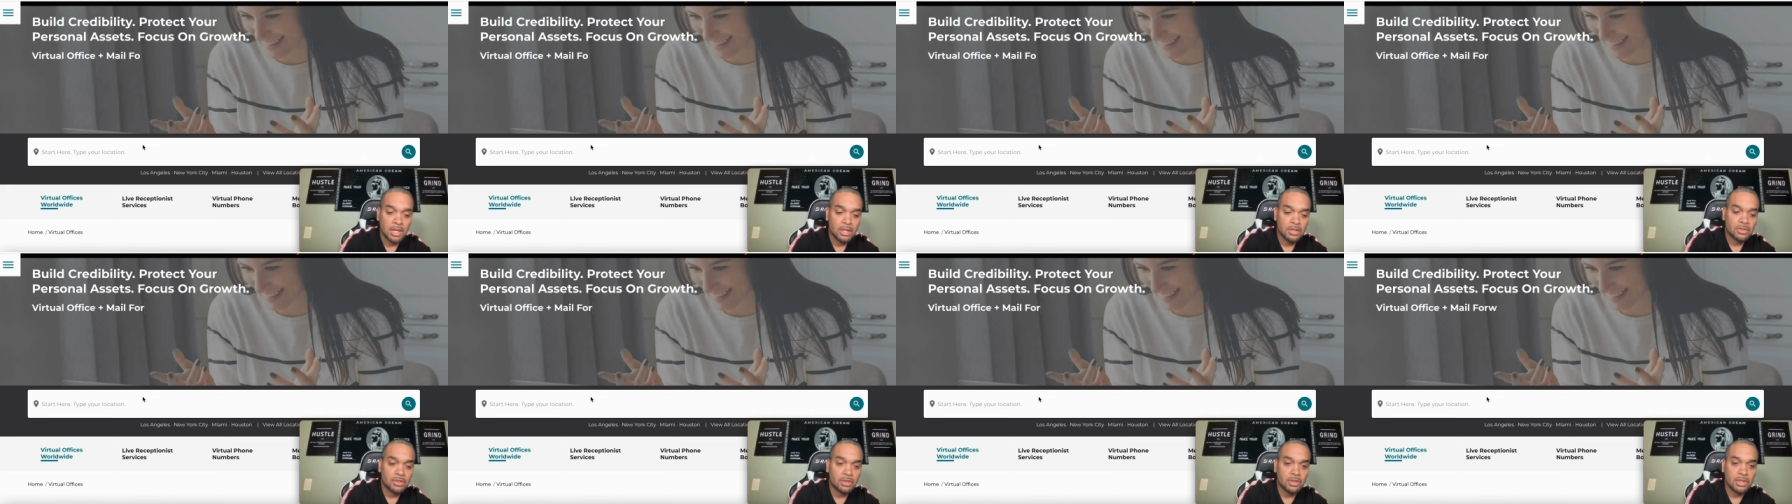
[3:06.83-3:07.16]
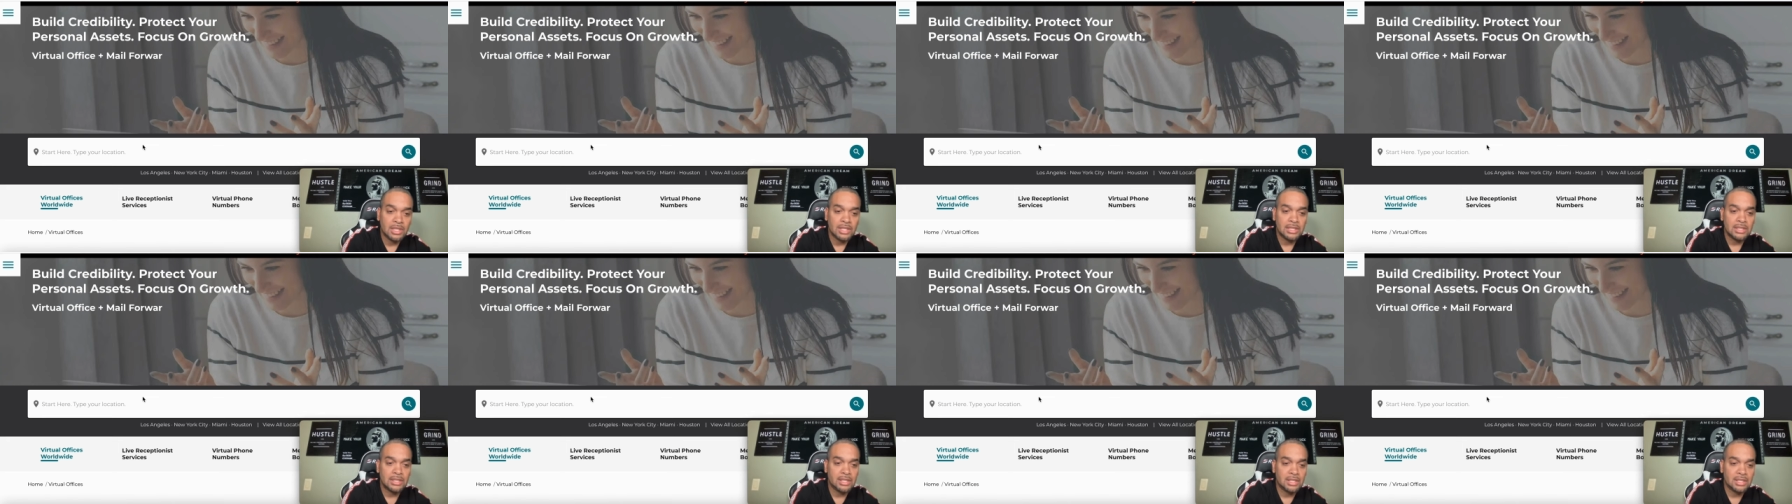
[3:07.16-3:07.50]
So
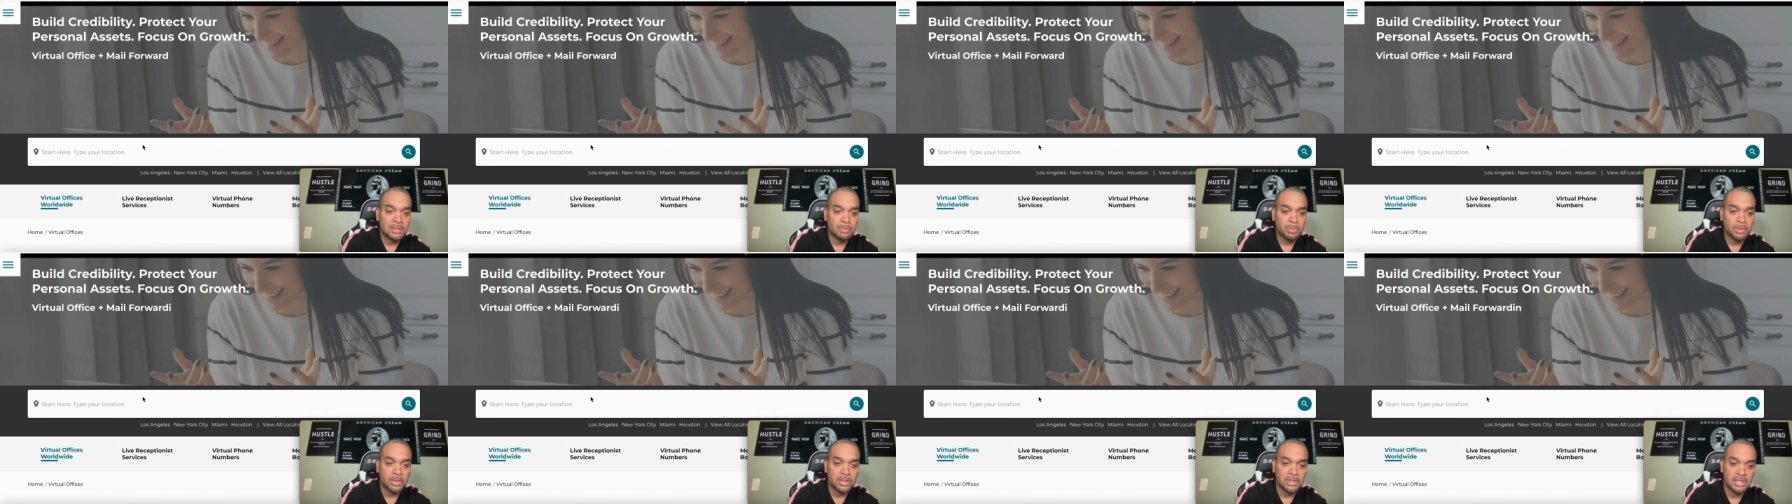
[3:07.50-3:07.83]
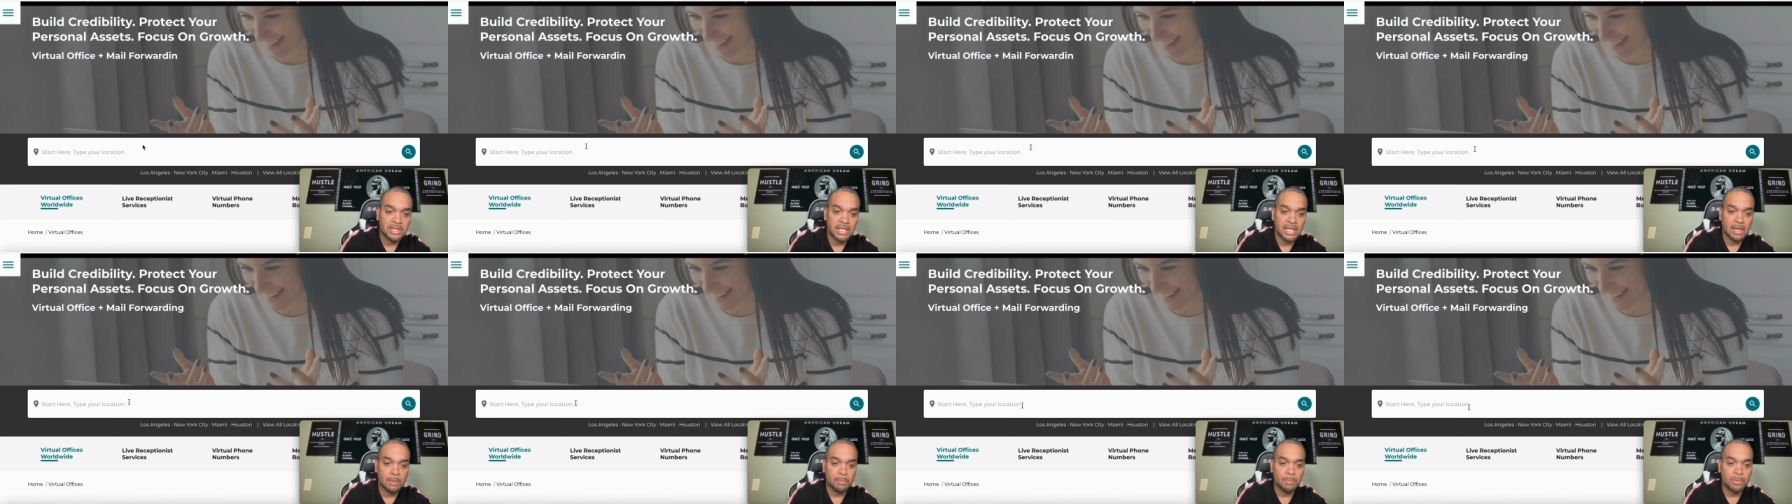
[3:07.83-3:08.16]
let's just put
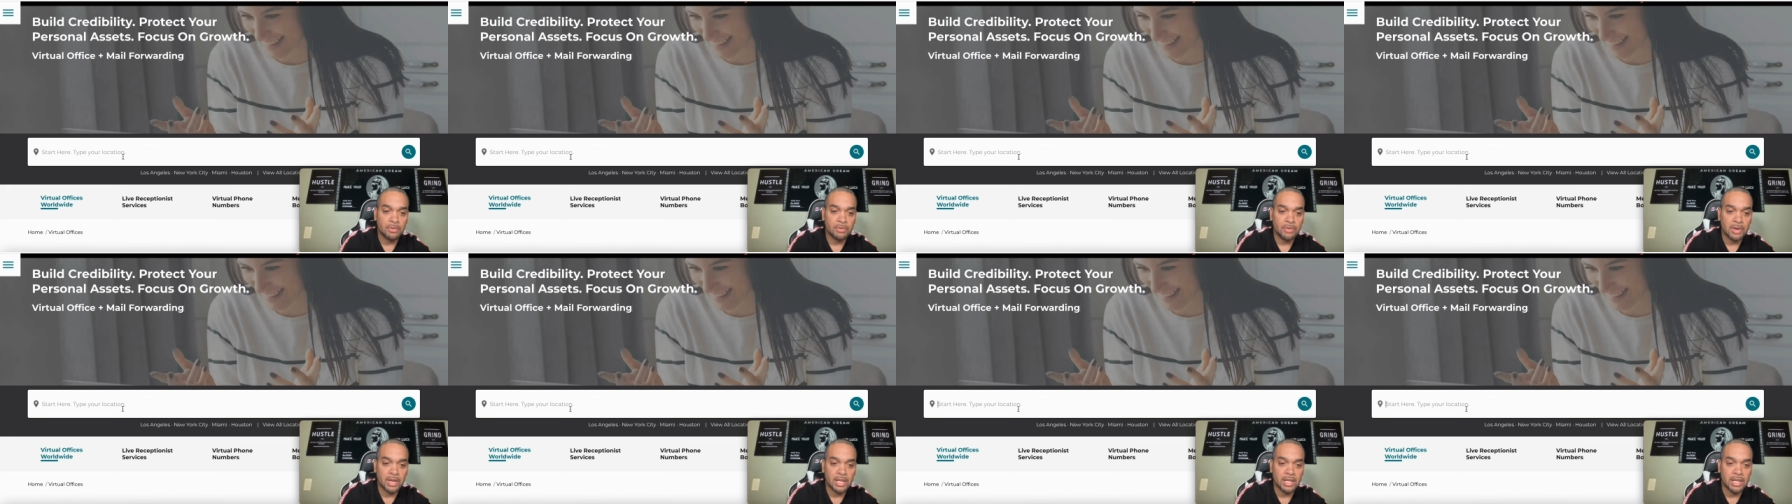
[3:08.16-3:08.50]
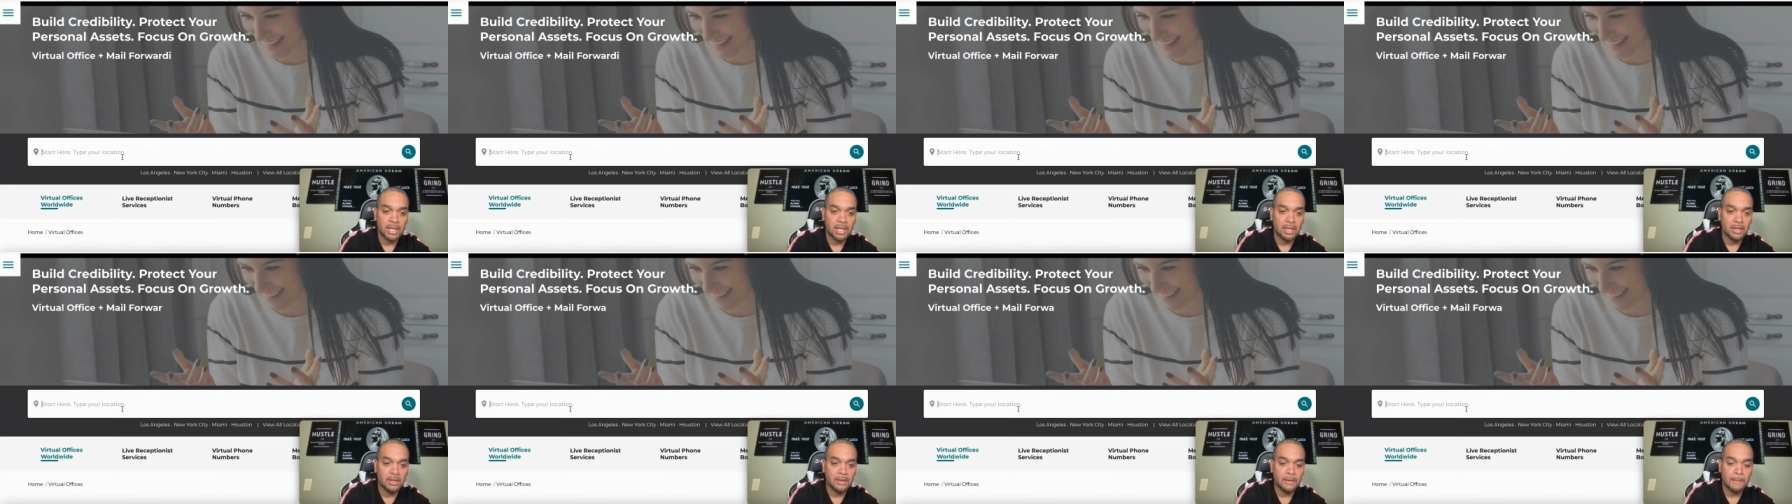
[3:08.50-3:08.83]
Tampa right
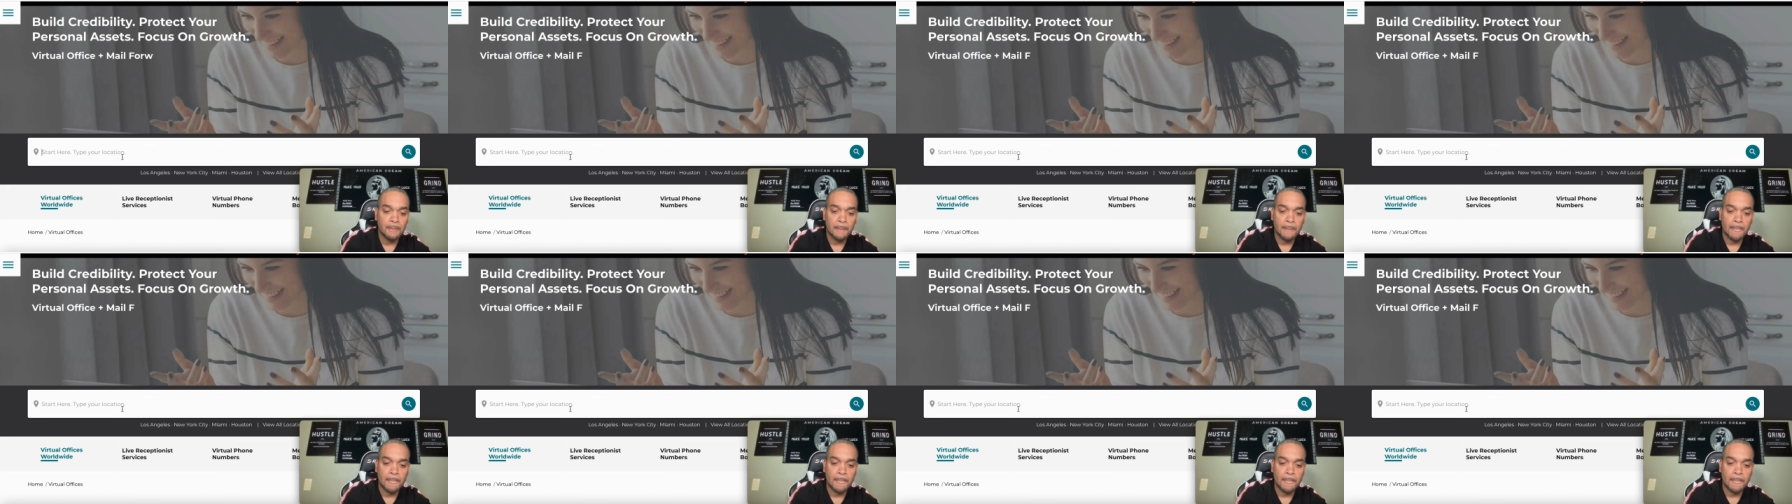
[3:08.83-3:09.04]
here.